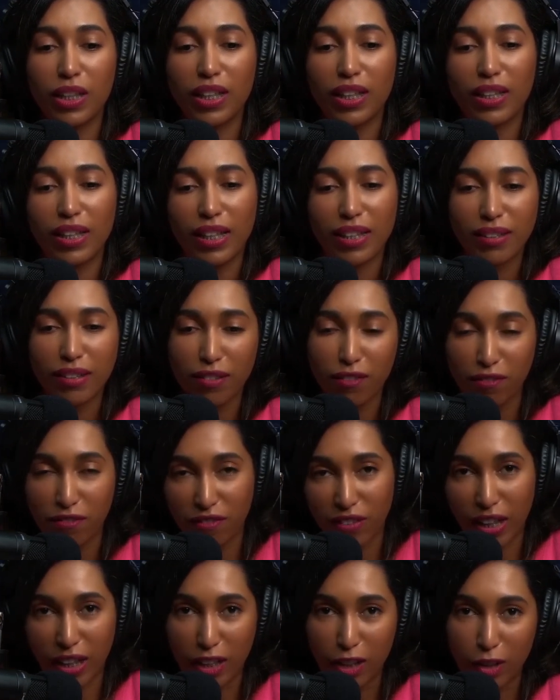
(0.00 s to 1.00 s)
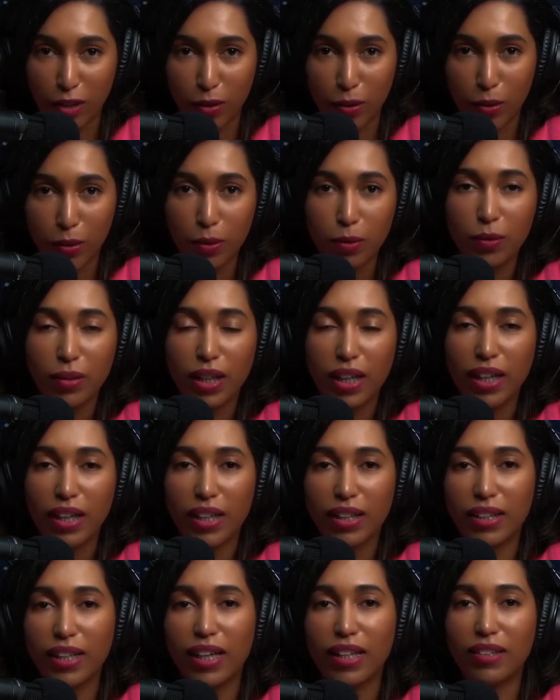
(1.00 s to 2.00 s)
classify you
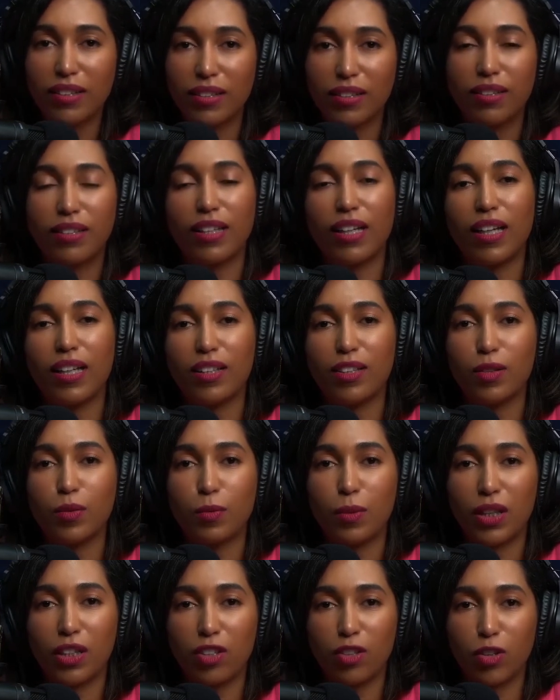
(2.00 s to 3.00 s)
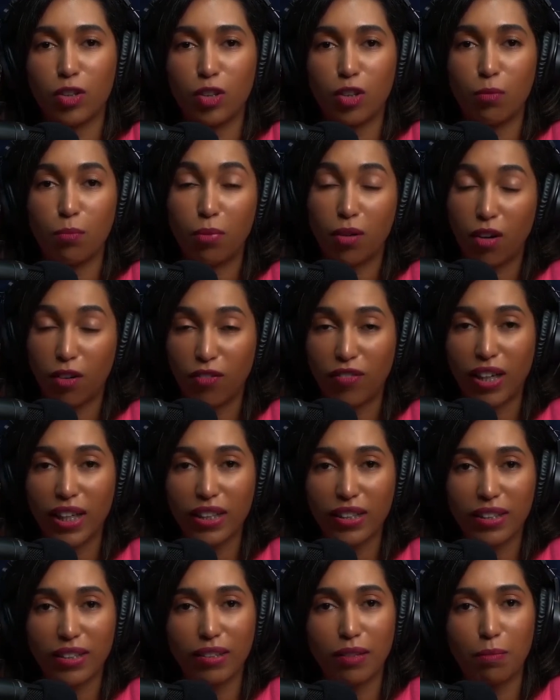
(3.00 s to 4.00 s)
and understand what your
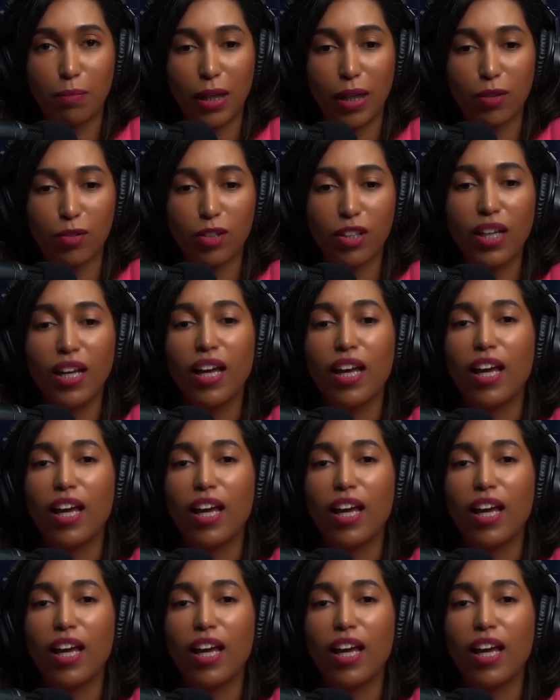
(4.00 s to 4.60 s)
profile is about.